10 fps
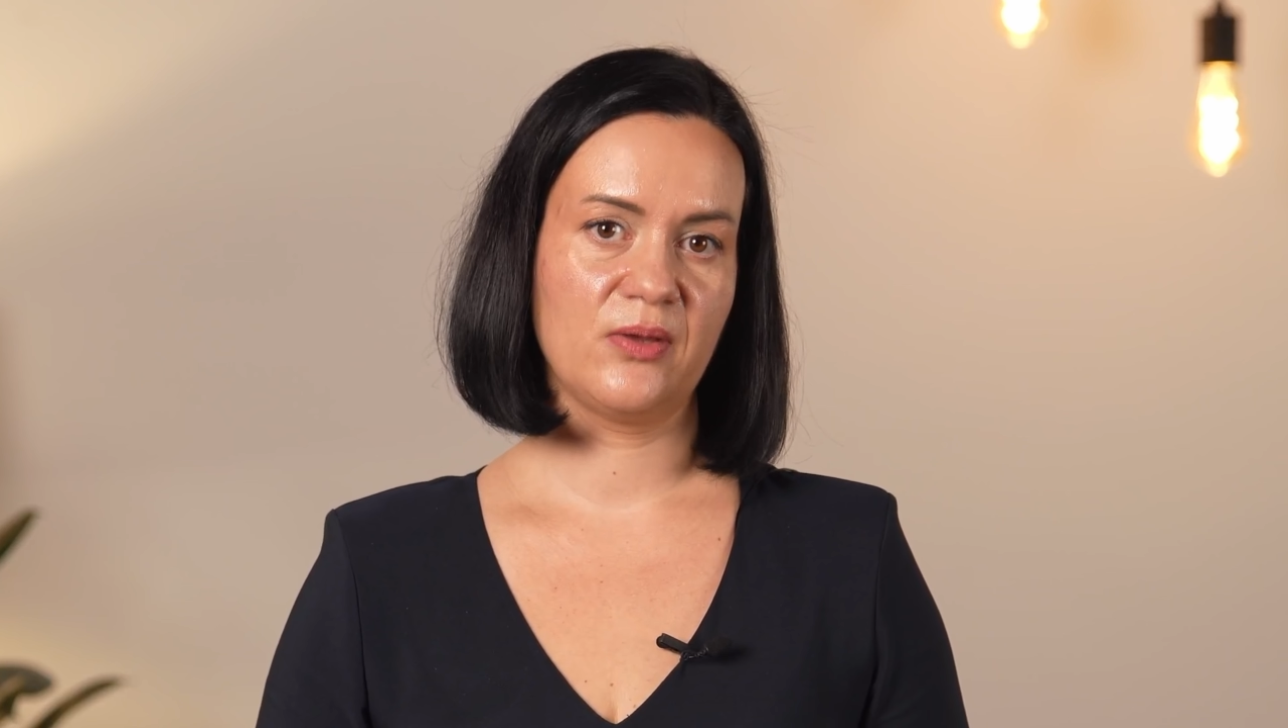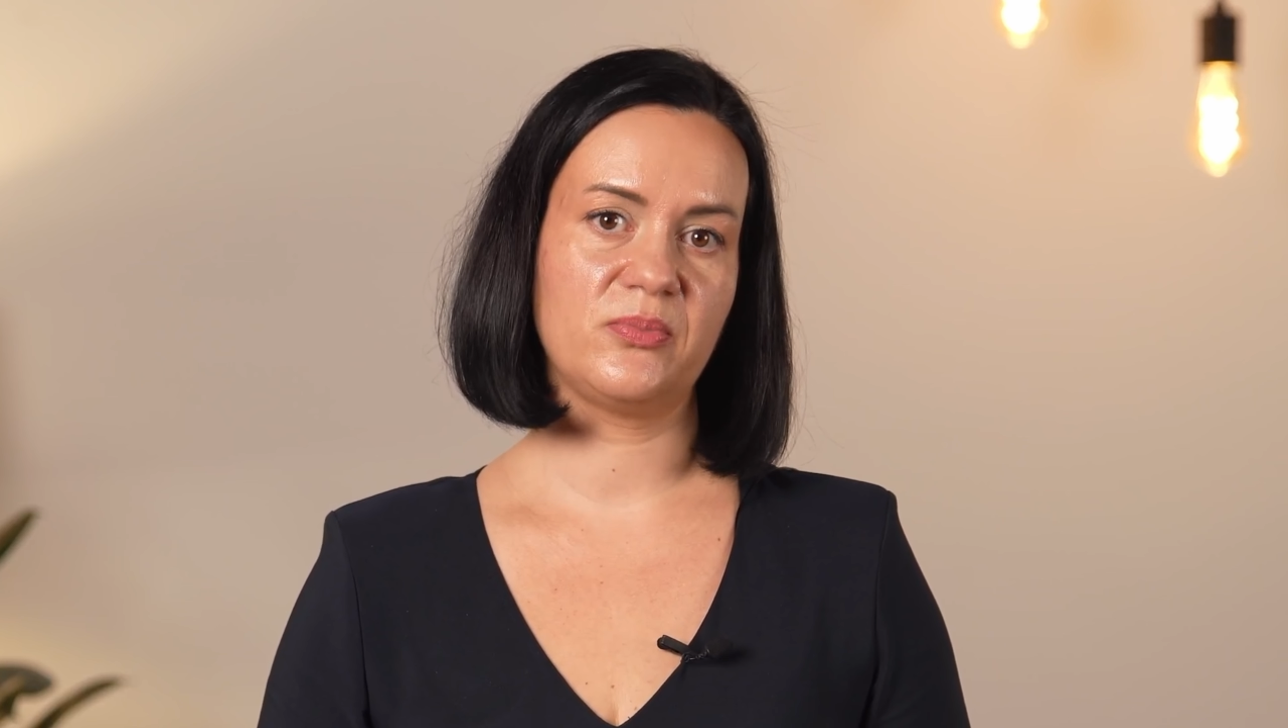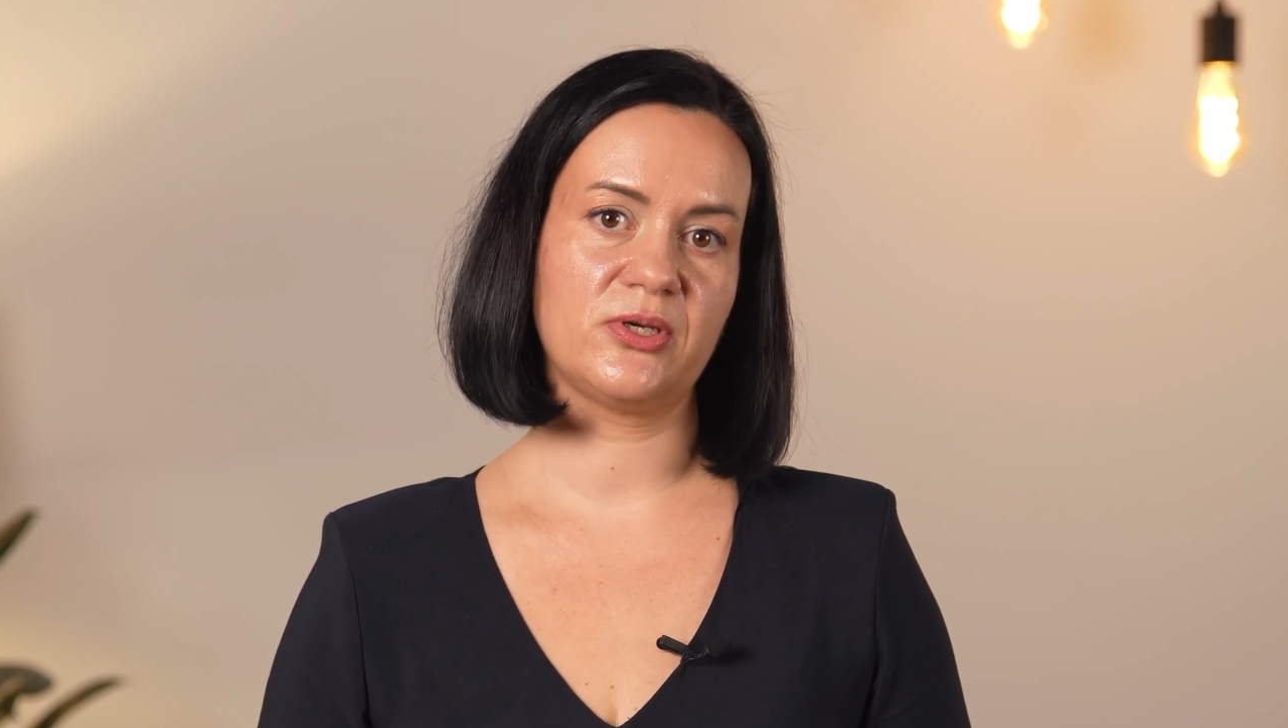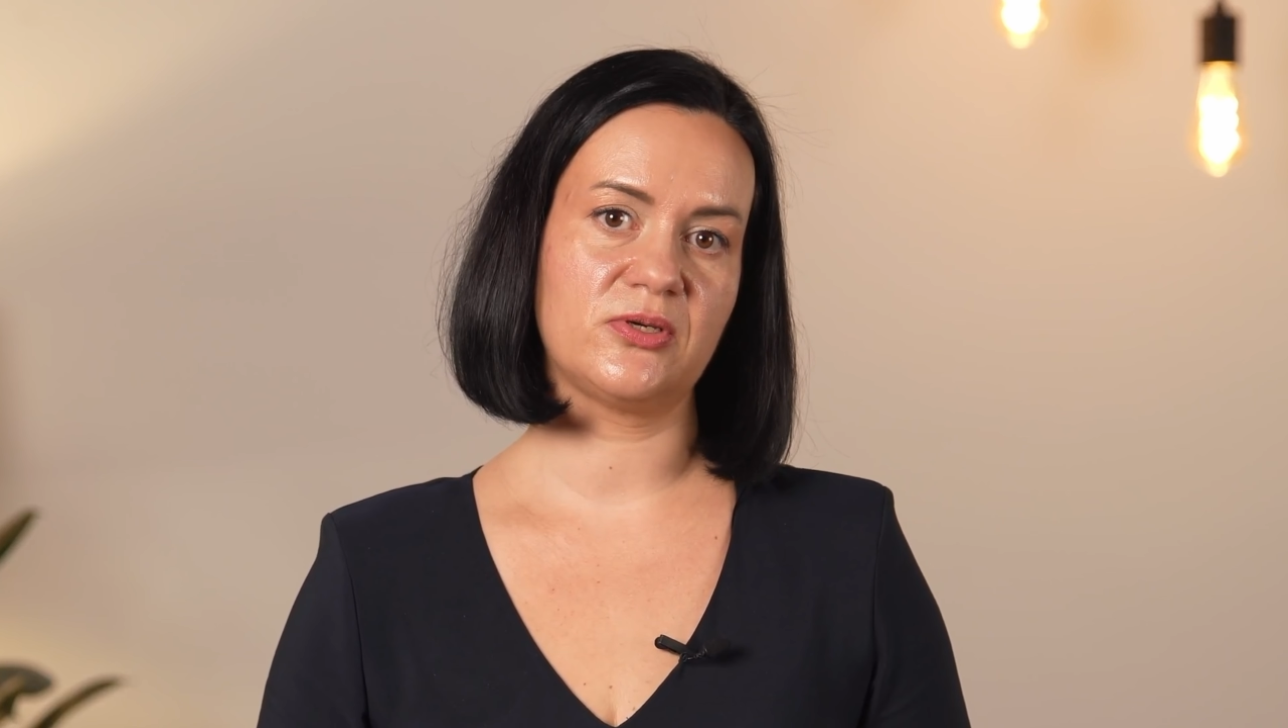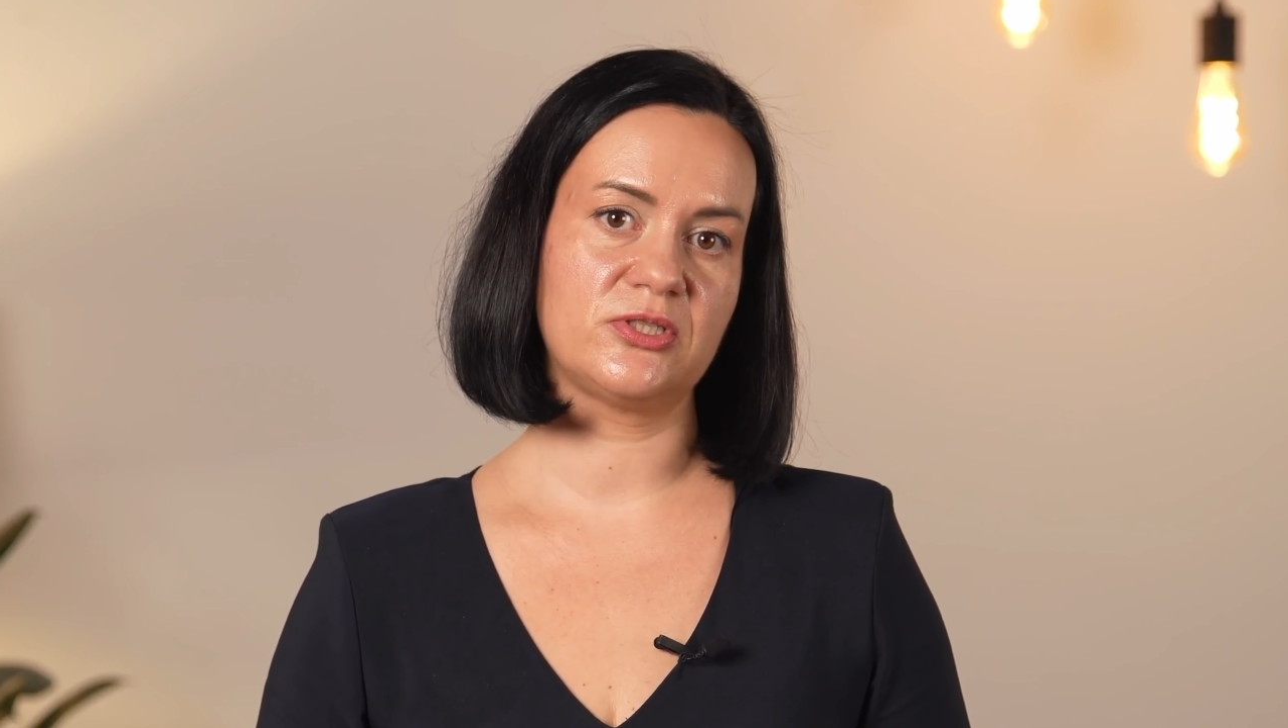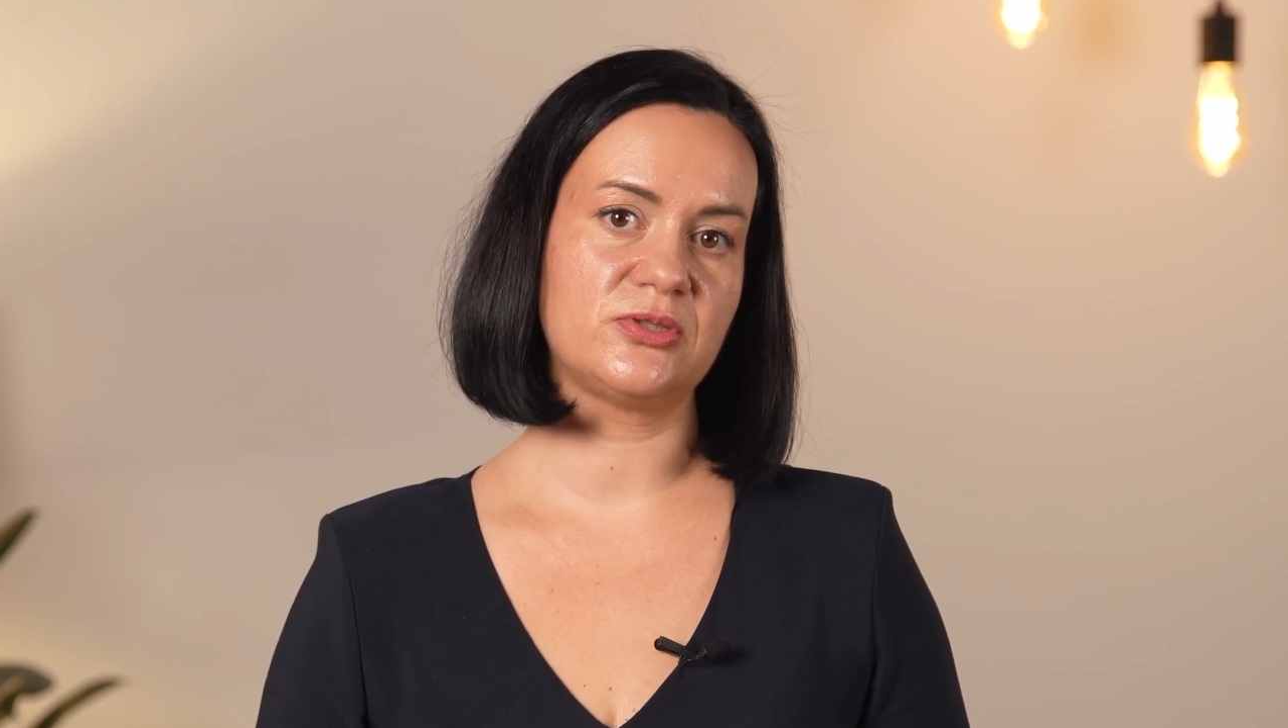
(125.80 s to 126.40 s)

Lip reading: because